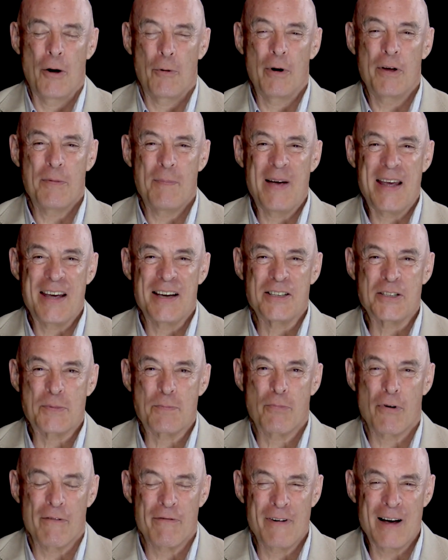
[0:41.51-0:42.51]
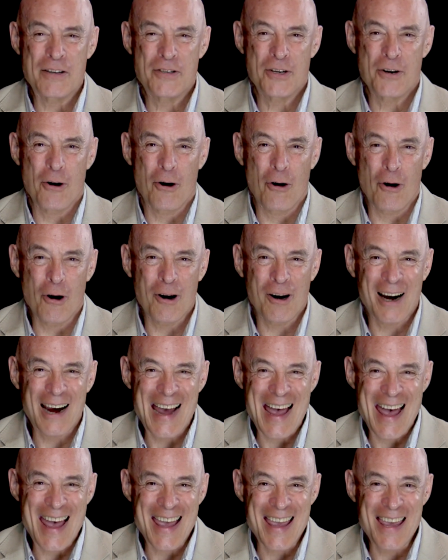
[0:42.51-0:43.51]
With me is Professor
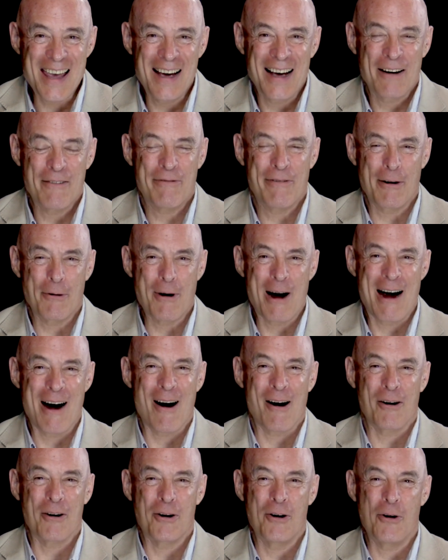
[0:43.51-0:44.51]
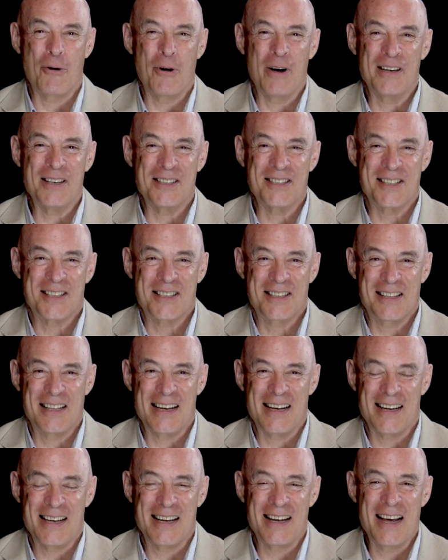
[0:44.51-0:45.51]
Jorge Ferrer, who is
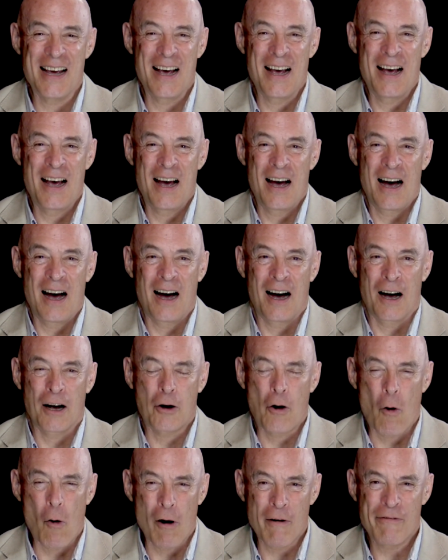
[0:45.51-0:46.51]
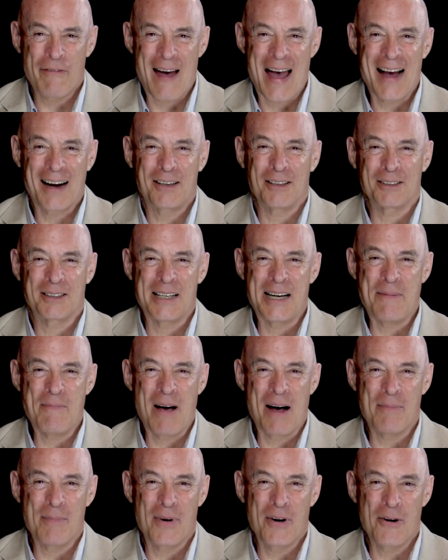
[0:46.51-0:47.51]
the core faculty
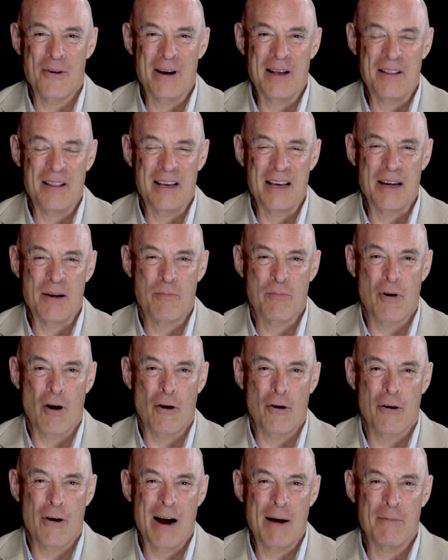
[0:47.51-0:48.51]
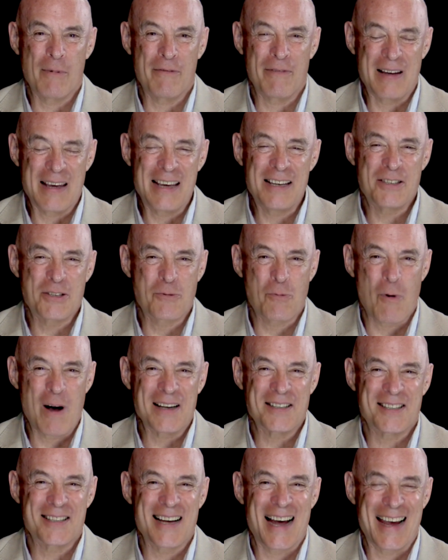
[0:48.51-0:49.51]
member in the program of
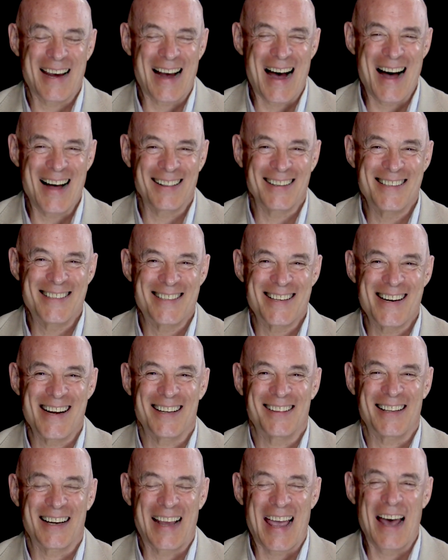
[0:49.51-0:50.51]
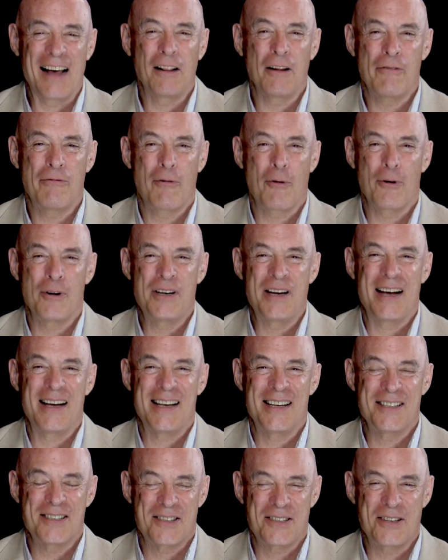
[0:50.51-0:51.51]
East-West Psychology at the California
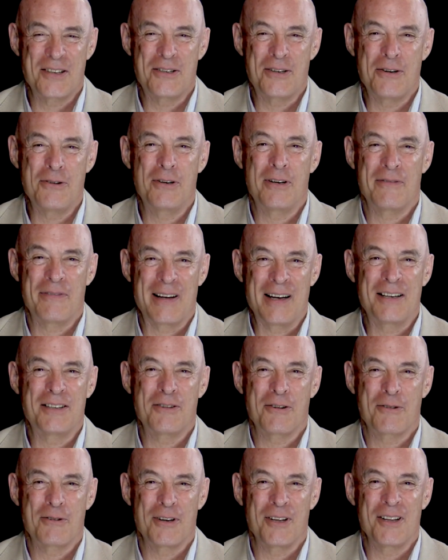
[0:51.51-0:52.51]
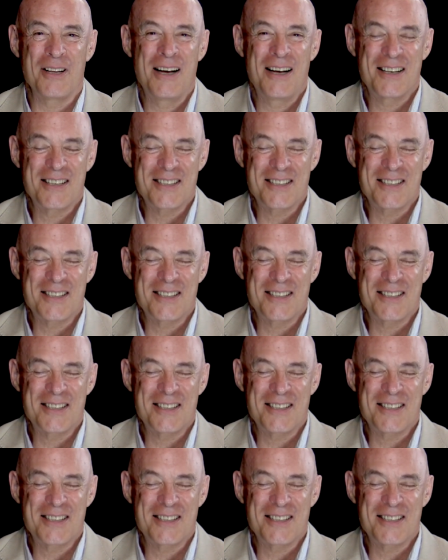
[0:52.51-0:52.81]
Institute of Integral